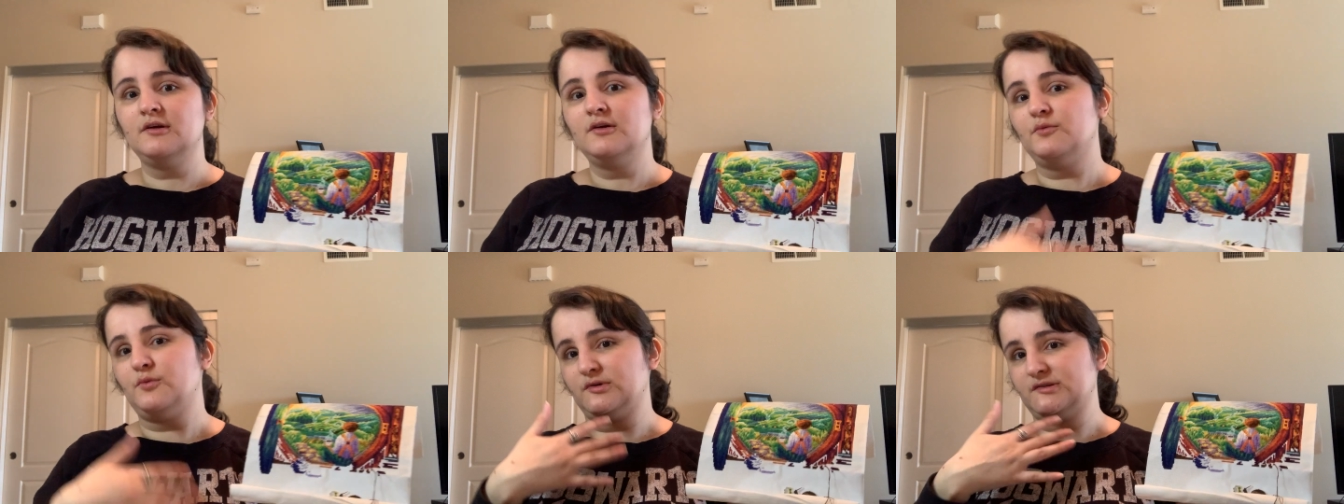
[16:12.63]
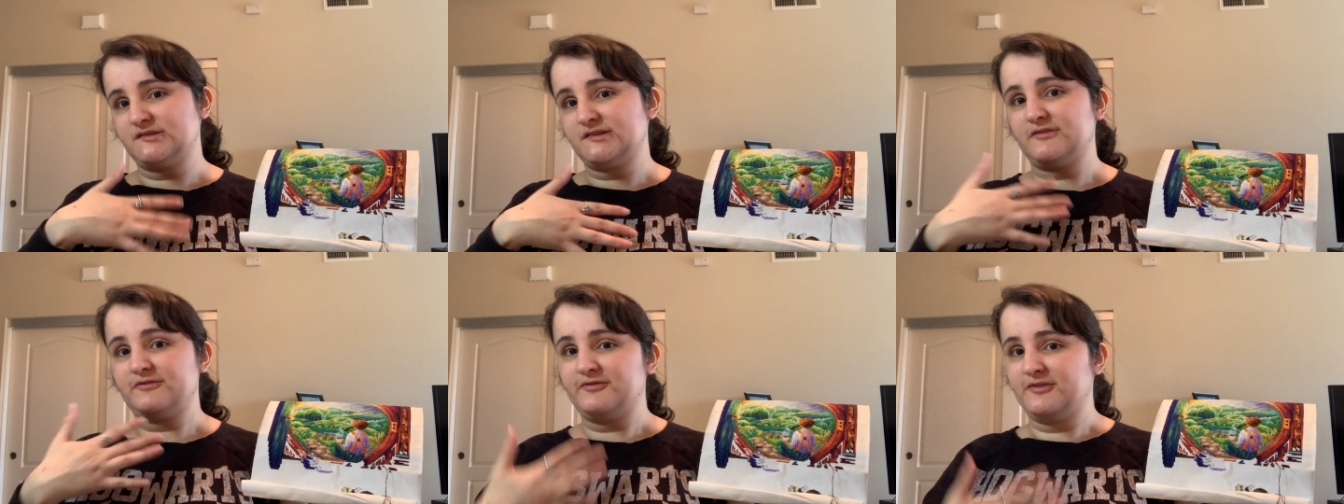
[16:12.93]

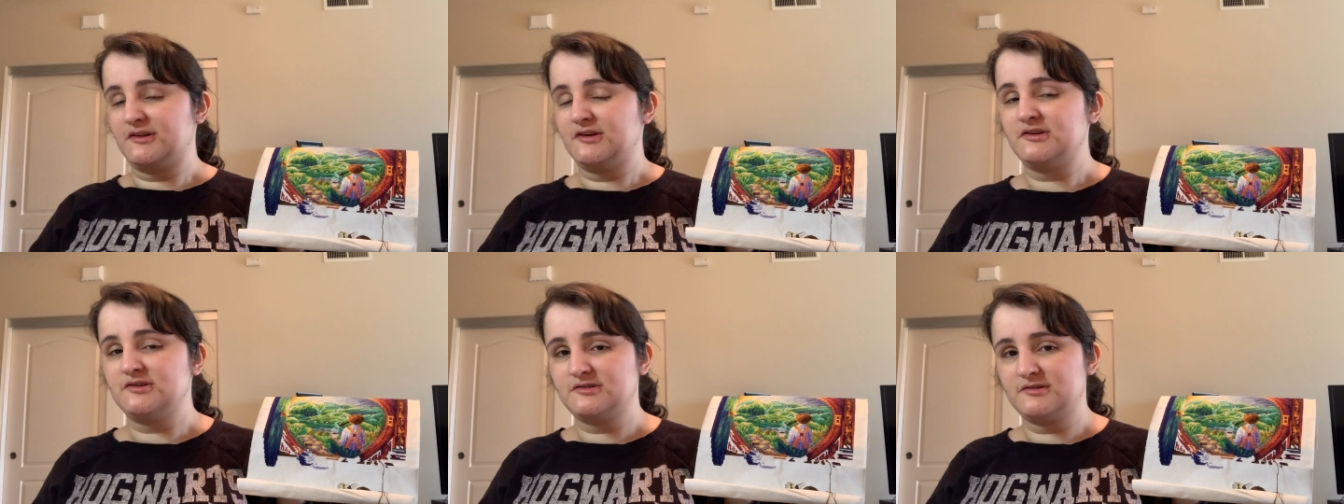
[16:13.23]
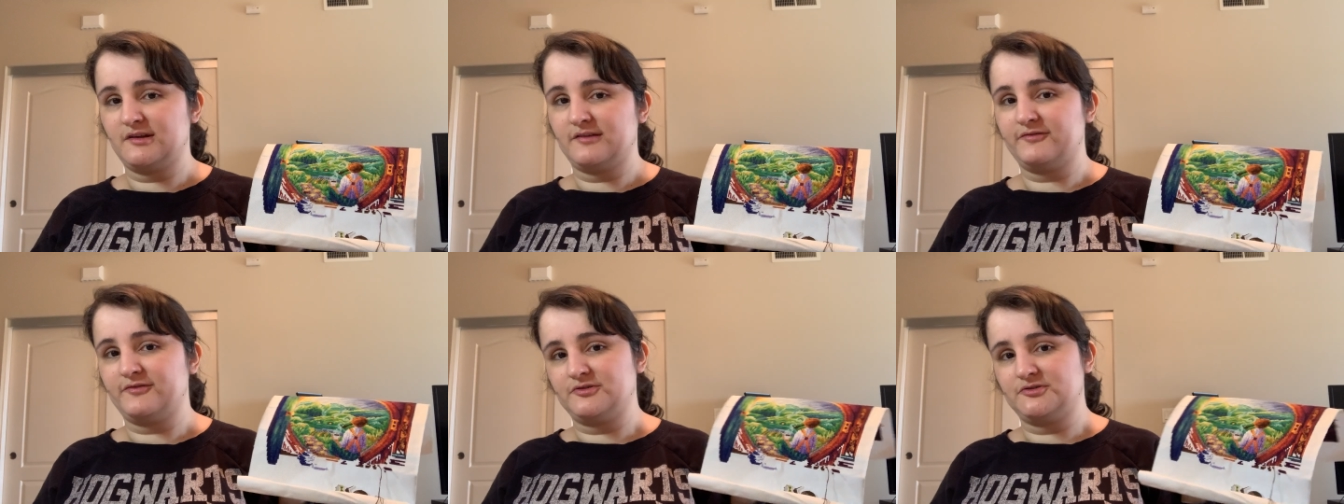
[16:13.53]
once i finish
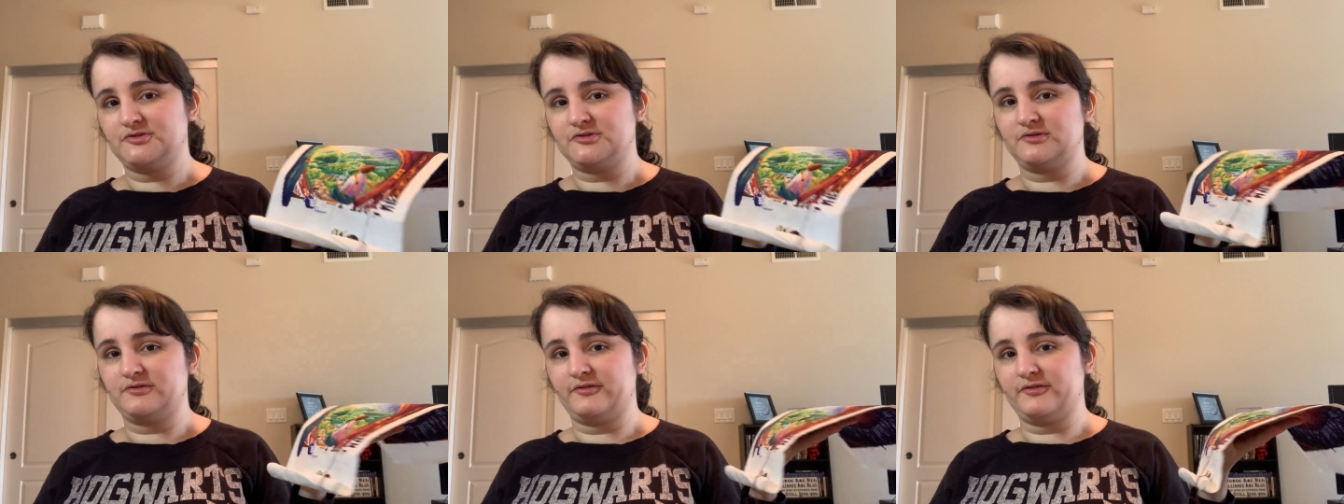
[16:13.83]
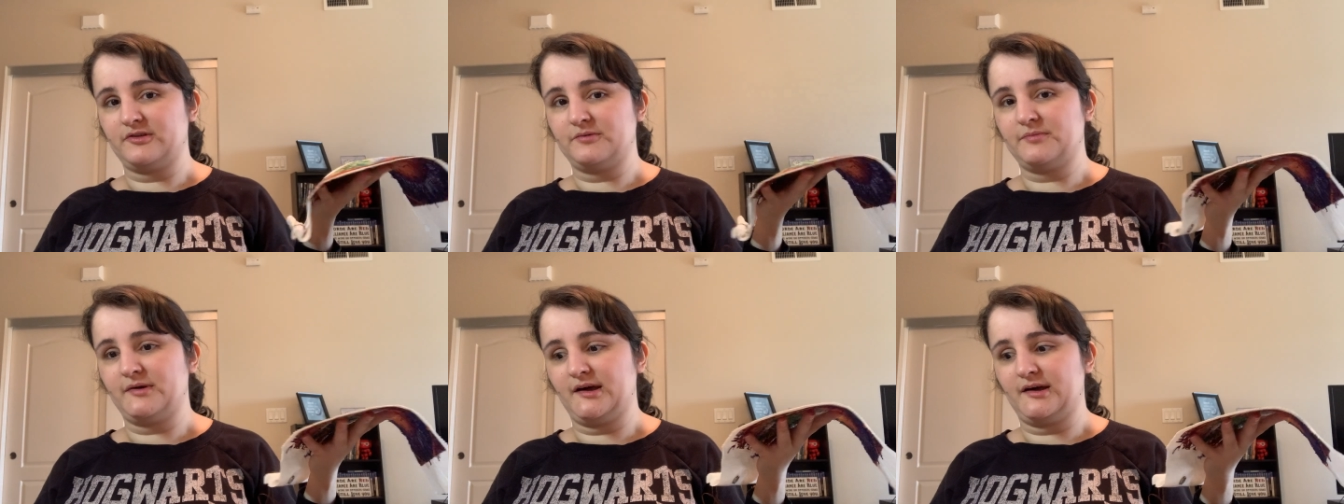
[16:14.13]
that version of
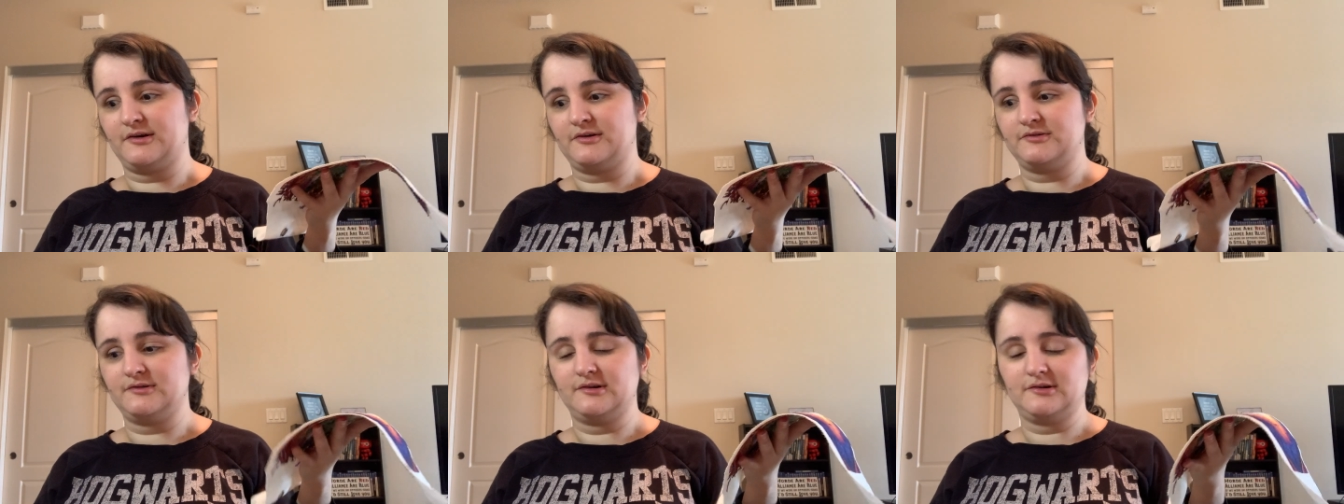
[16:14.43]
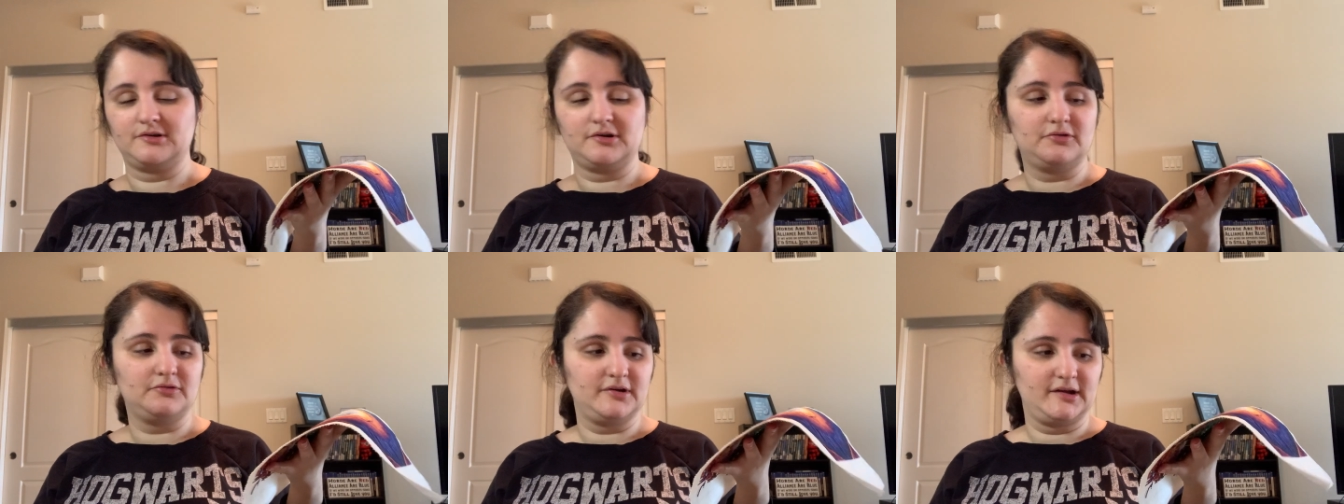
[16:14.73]
the pattern i'll
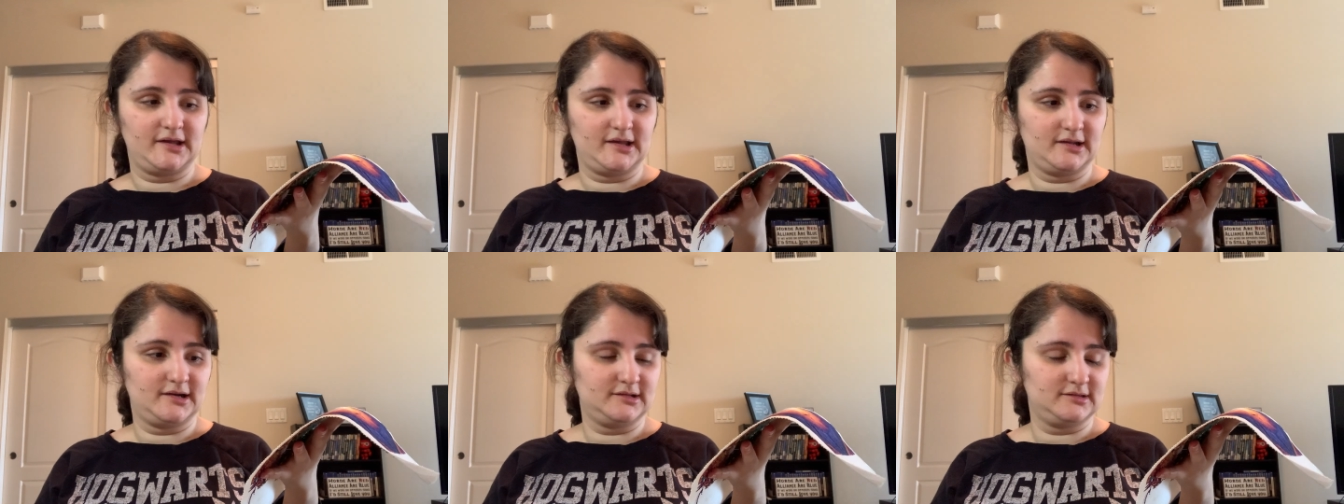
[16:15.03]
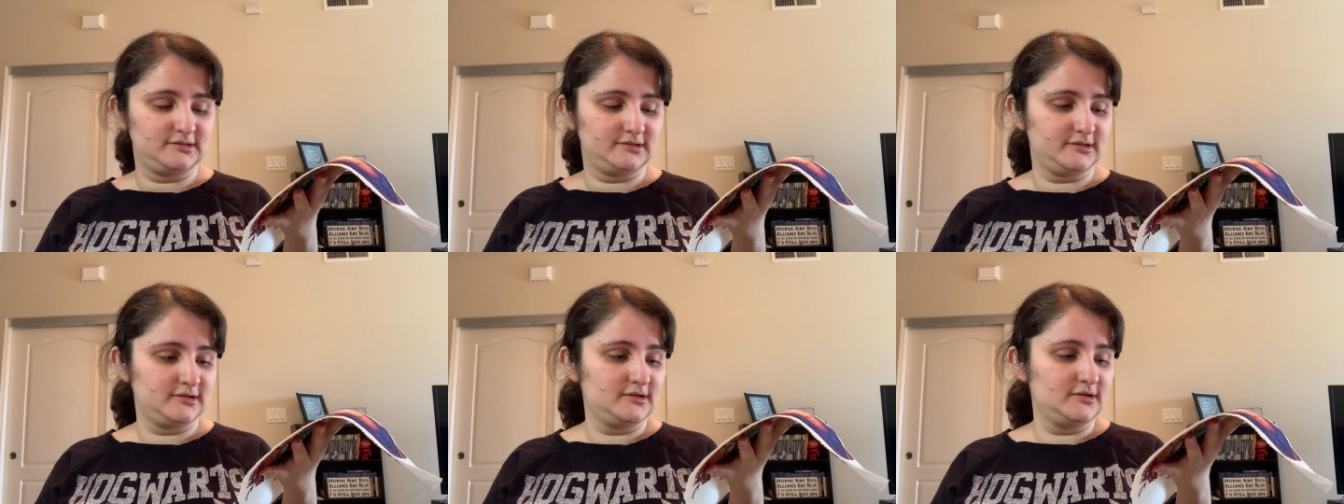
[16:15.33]
go ahead
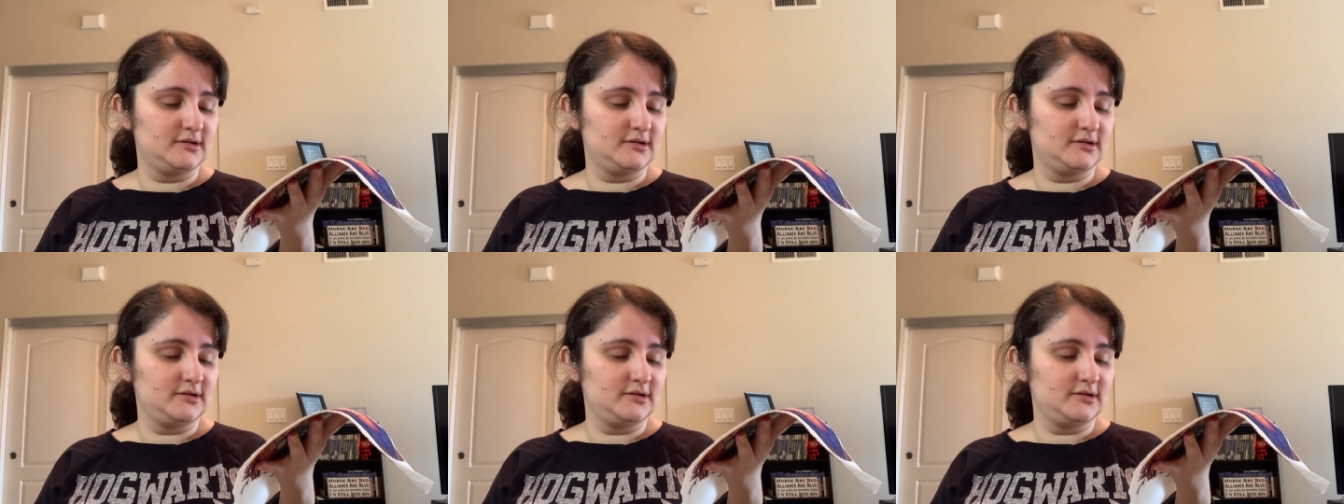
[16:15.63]
and